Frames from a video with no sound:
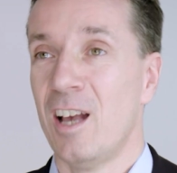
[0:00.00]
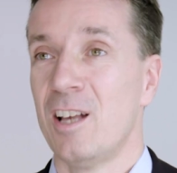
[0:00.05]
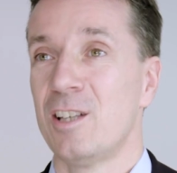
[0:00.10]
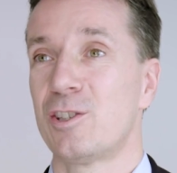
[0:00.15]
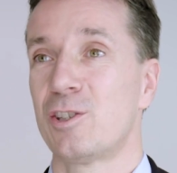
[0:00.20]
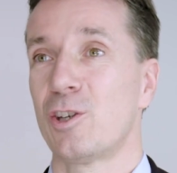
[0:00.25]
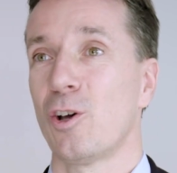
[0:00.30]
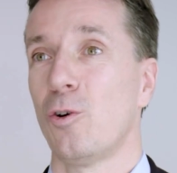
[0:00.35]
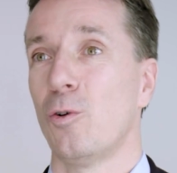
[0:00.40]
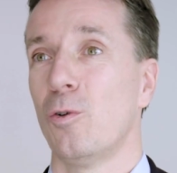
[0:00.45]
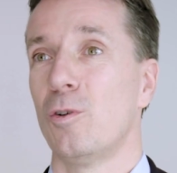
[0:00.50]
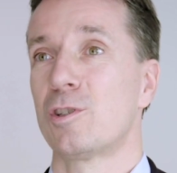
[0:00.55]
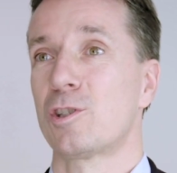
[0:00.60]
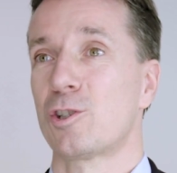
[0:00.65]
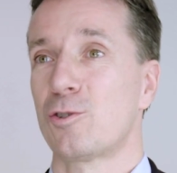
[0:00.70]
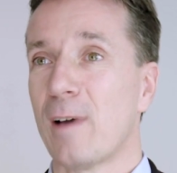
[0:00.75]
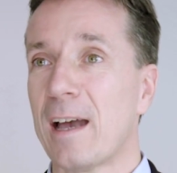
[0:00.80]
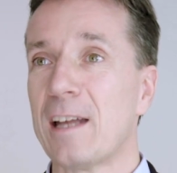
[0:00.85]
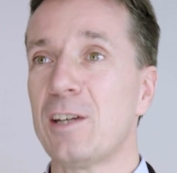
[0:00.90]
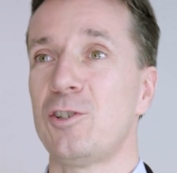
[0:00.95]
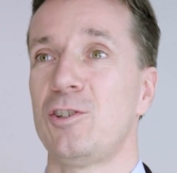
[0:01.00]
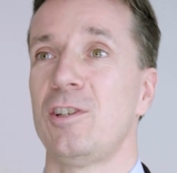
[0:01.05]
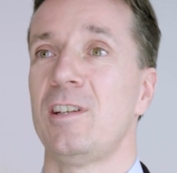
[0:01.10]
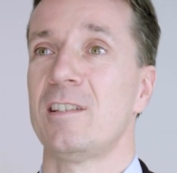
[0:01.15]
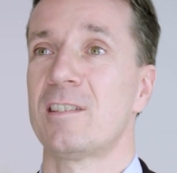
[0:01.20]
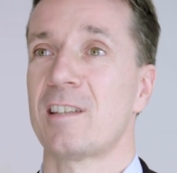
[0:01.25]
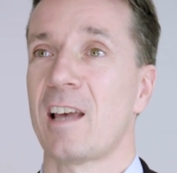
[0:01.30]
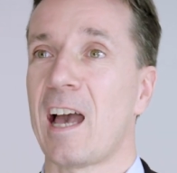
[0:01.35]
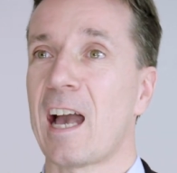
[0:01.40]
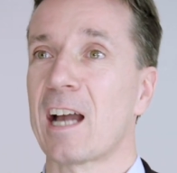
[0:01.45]
So strategy
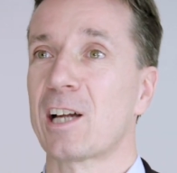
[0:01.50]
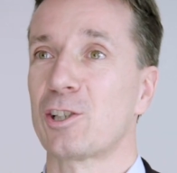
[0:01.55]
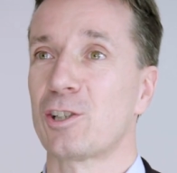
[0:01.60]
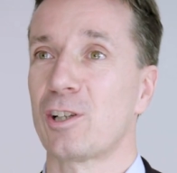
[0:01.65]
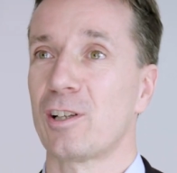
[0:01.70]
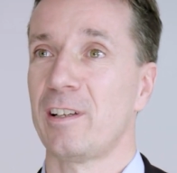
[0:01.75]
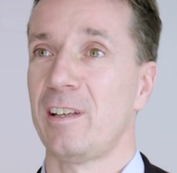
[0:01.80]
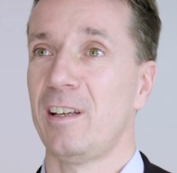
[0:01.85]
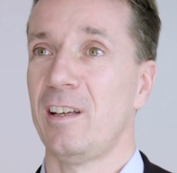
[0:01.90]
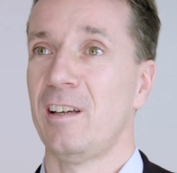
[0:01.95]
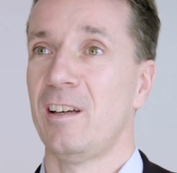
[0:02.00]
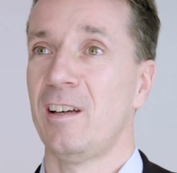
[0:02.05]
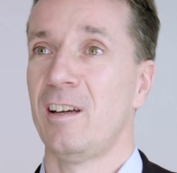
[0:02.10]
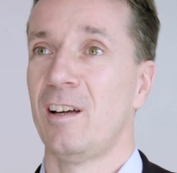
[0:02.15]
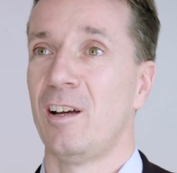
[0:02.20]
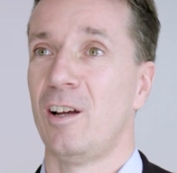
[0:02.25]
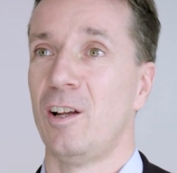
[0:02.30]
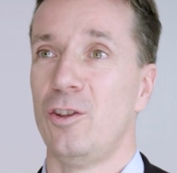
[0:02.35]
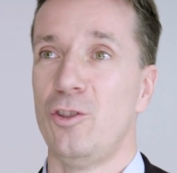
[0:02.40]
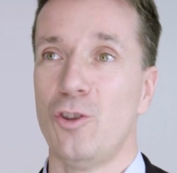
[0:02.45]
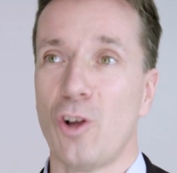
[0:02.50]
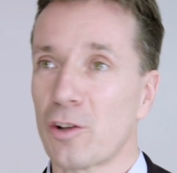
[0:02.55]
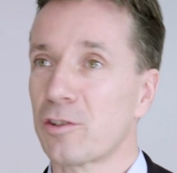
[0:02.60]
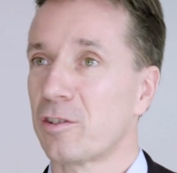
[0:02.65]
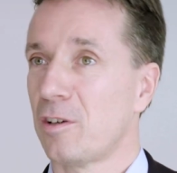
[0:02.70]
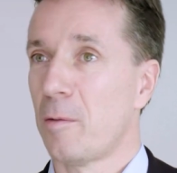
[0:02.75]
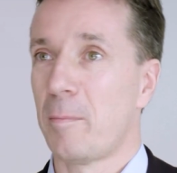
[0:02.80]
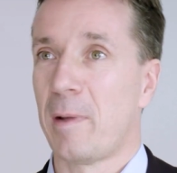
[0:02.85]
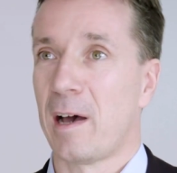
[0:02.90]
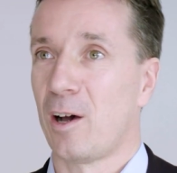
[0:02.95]
is actually
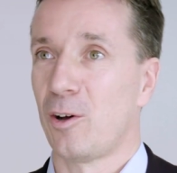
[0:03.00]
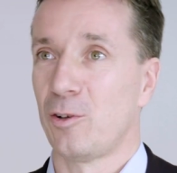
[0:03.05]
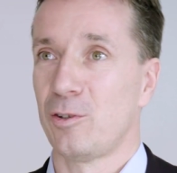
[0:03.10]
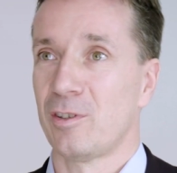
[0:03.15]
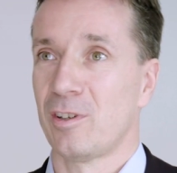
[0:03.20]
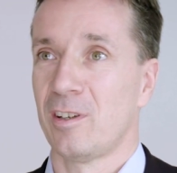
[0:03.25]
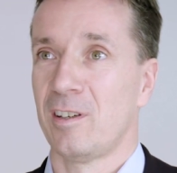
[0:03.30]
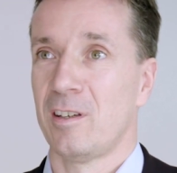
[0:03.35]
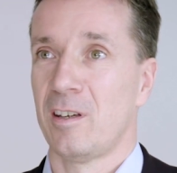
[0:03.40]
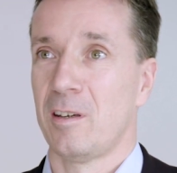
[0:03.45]
not about